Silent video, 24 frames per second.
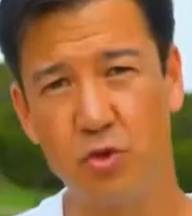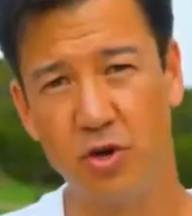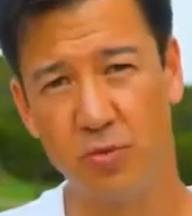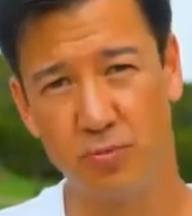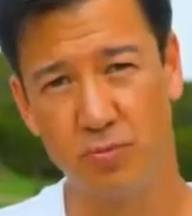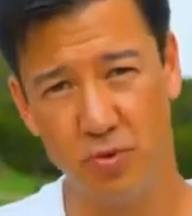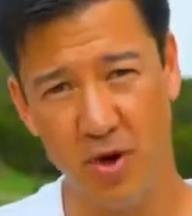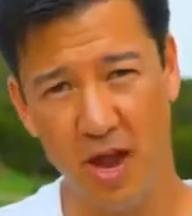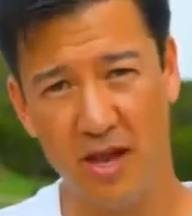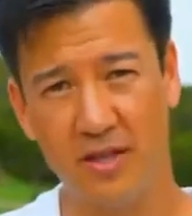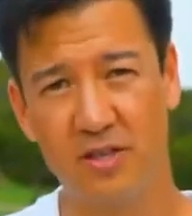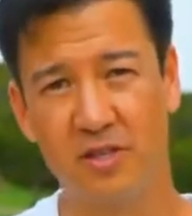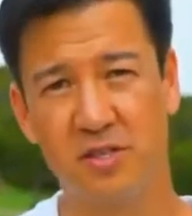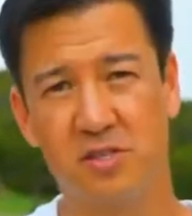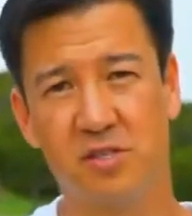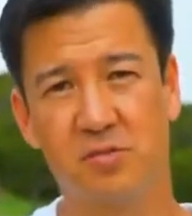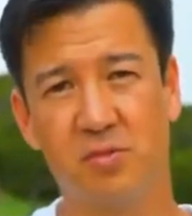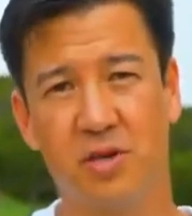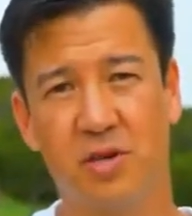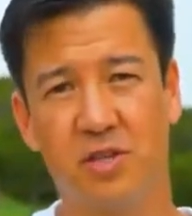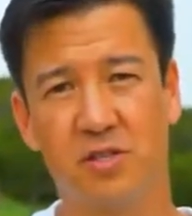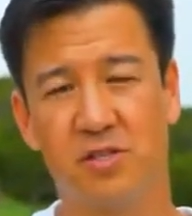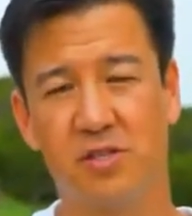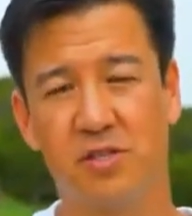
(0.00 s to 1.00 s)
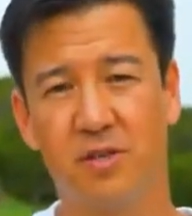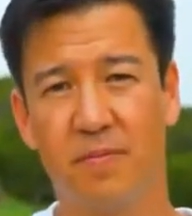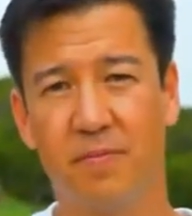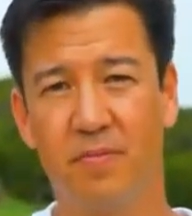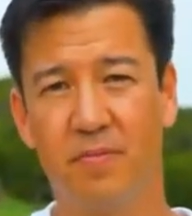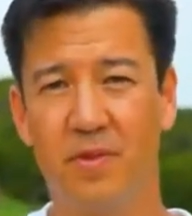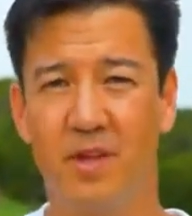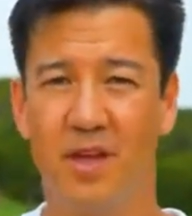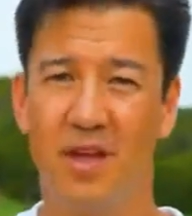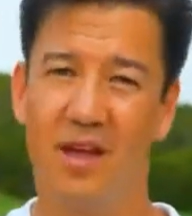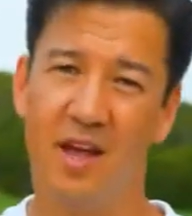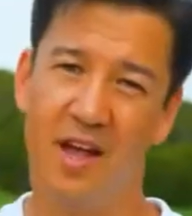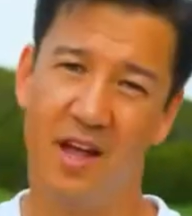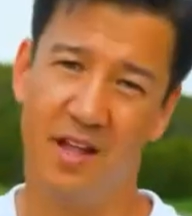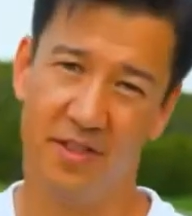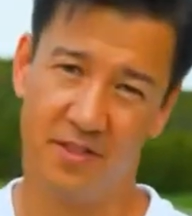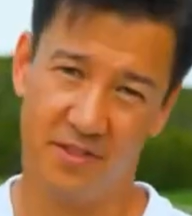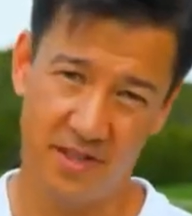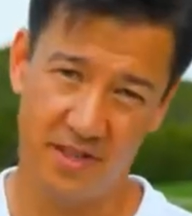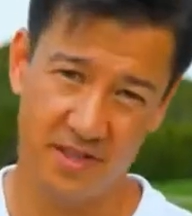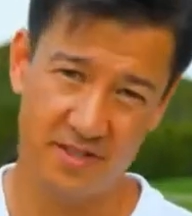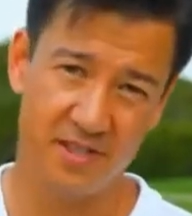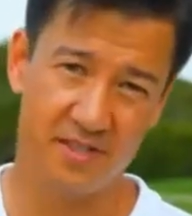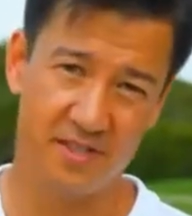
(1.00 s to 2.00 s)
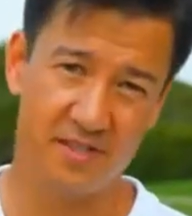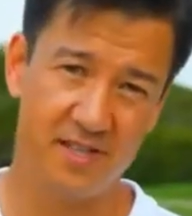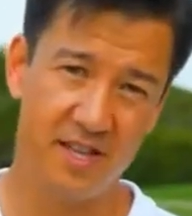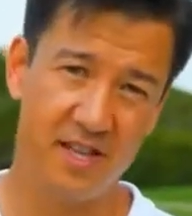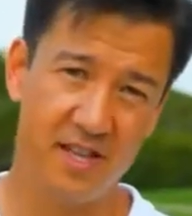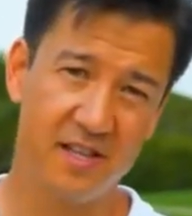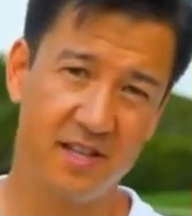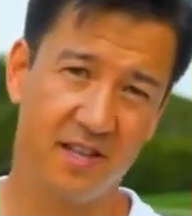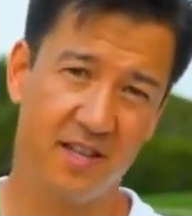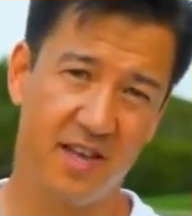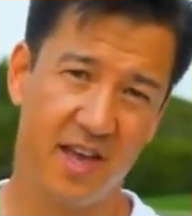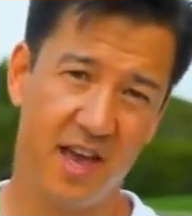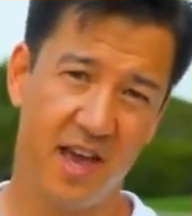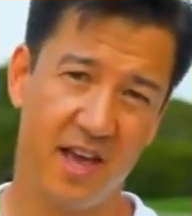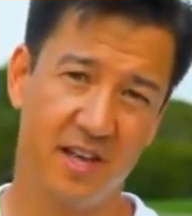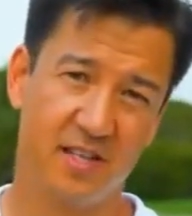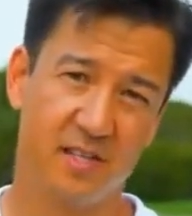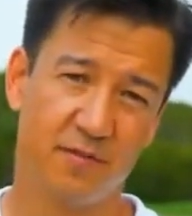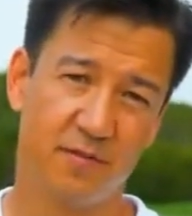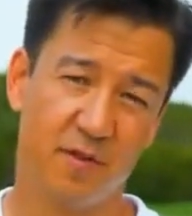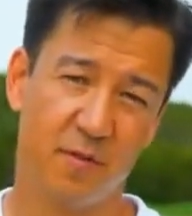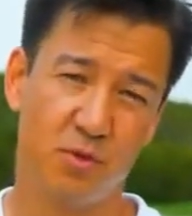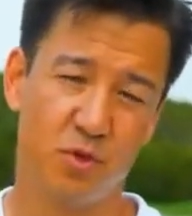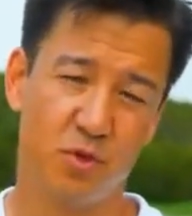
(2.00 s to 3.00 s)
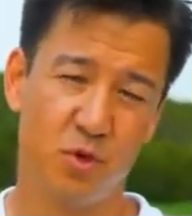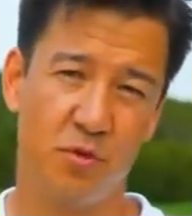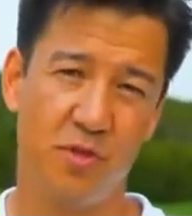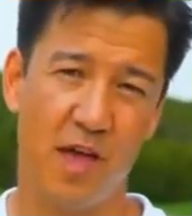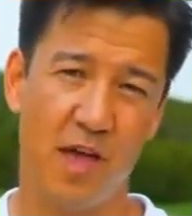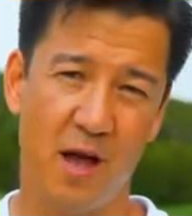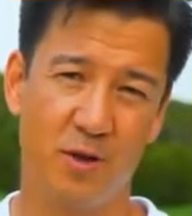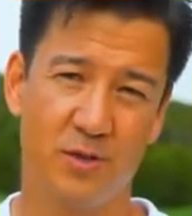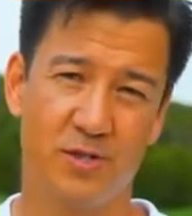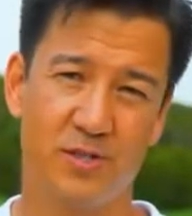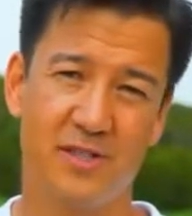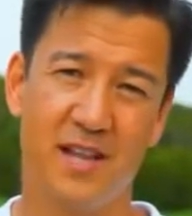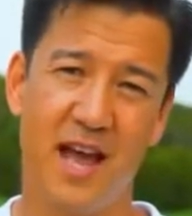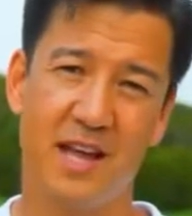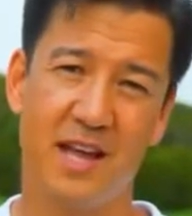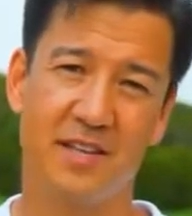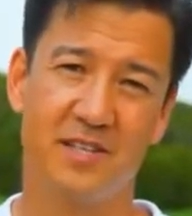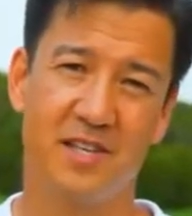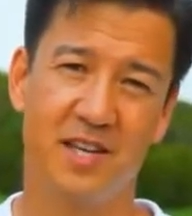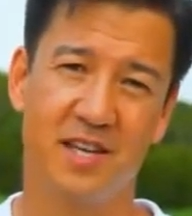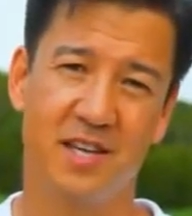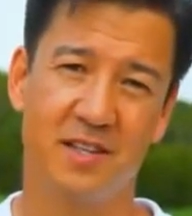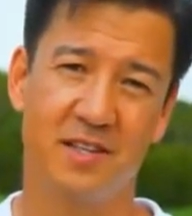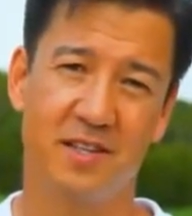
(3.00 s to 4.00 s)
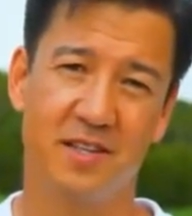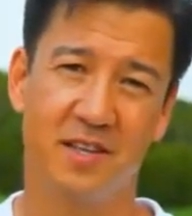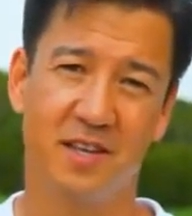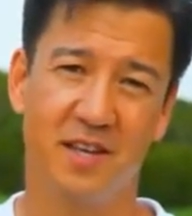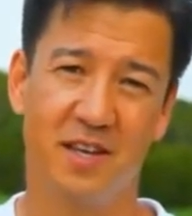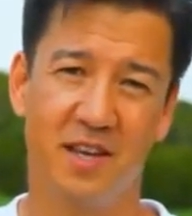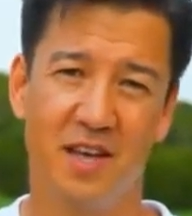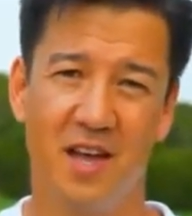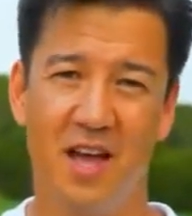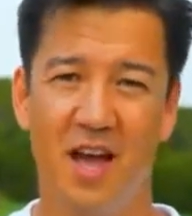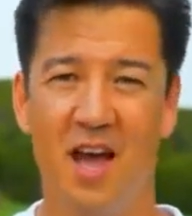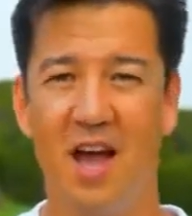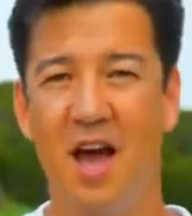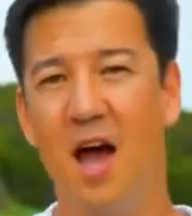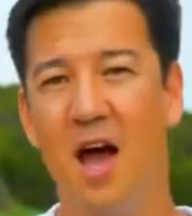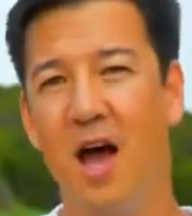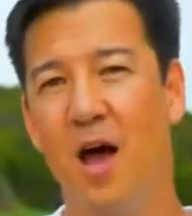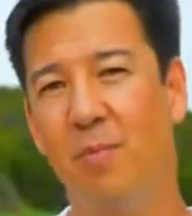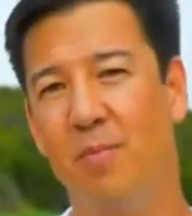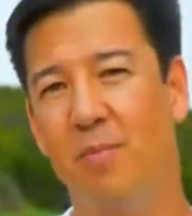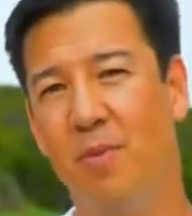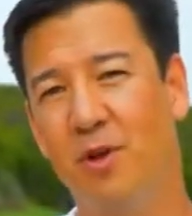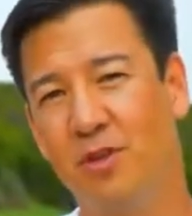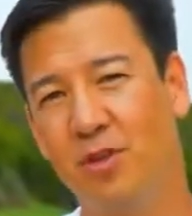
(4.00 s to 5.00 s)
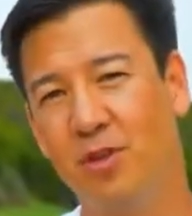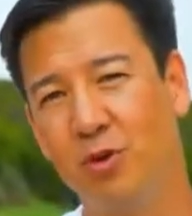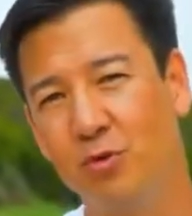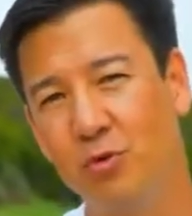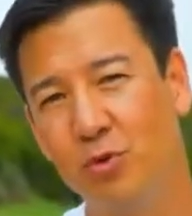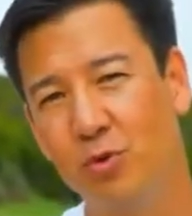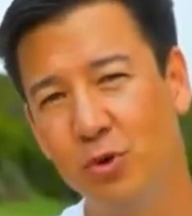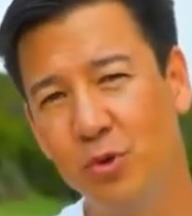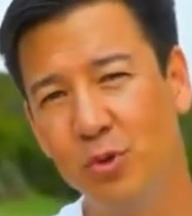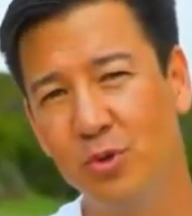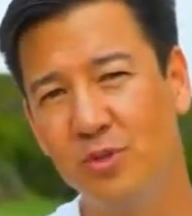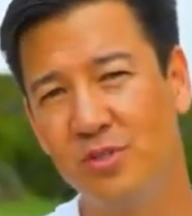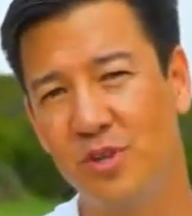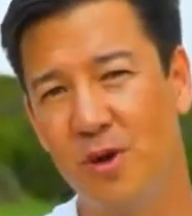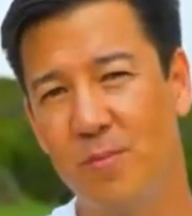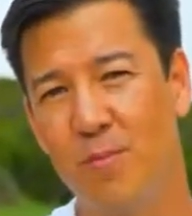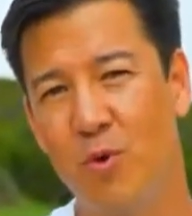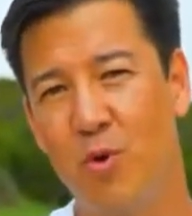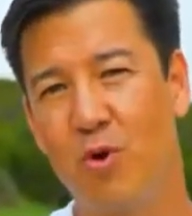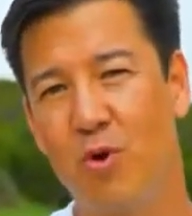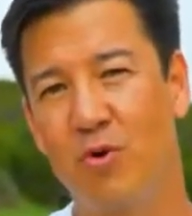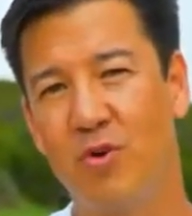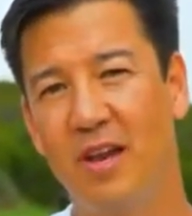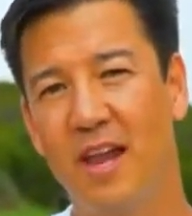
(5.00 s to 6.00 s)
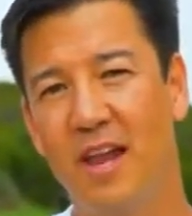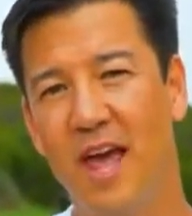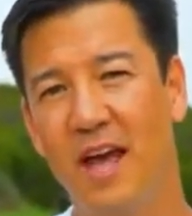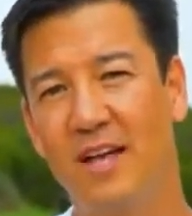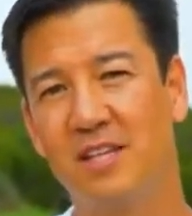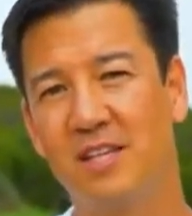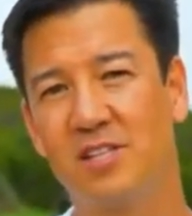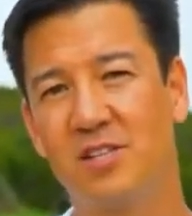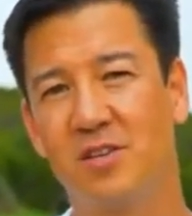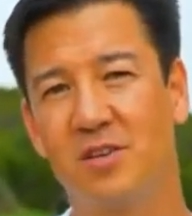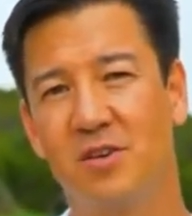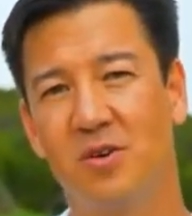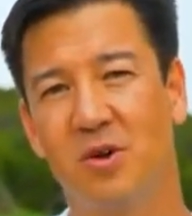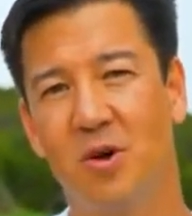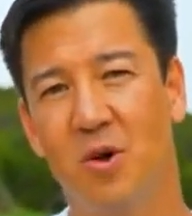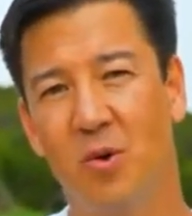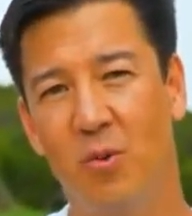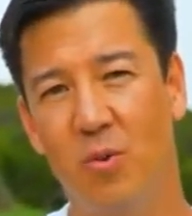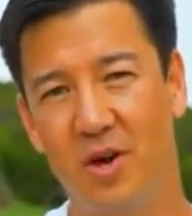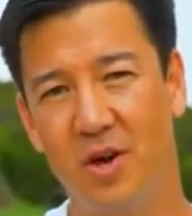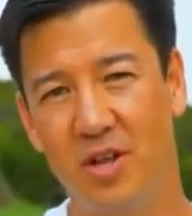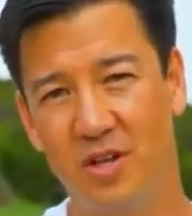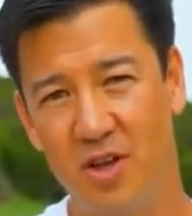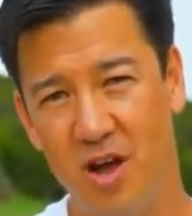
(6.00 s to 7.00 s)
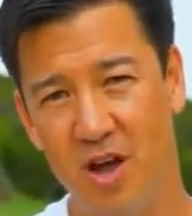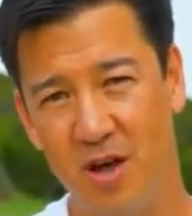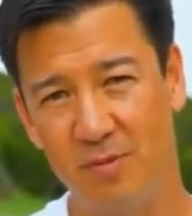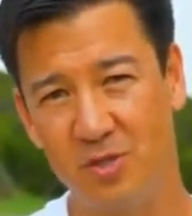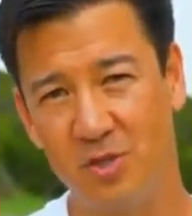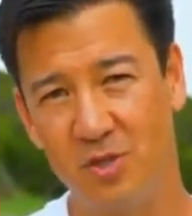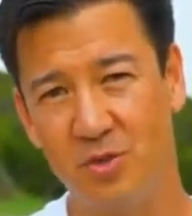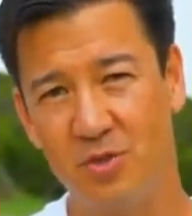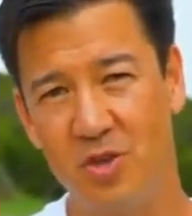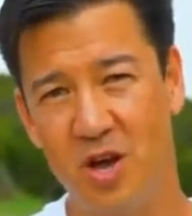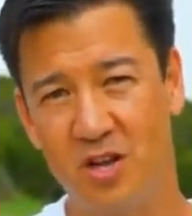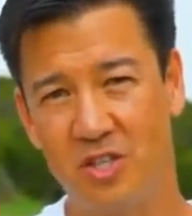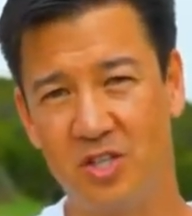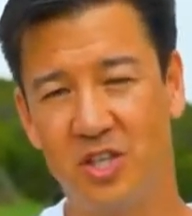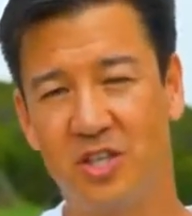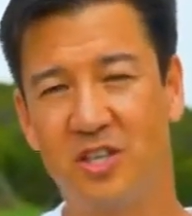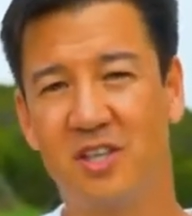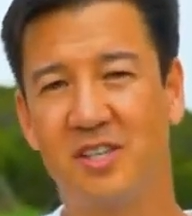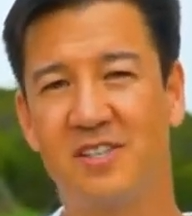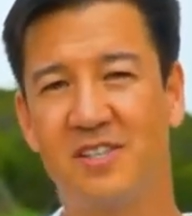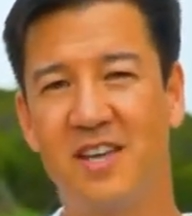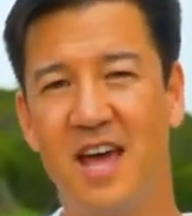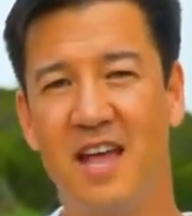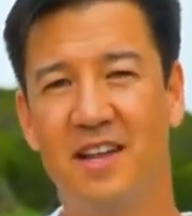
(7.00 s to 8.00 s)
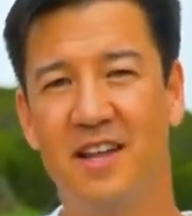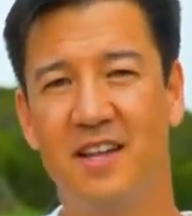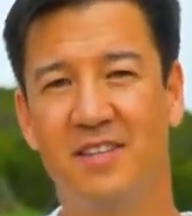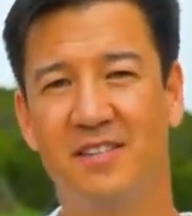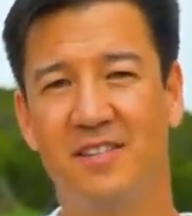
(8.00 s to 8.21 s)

during practice swings. This is still the case from 2019. But the rules are more relaxed when it comes to touching the sand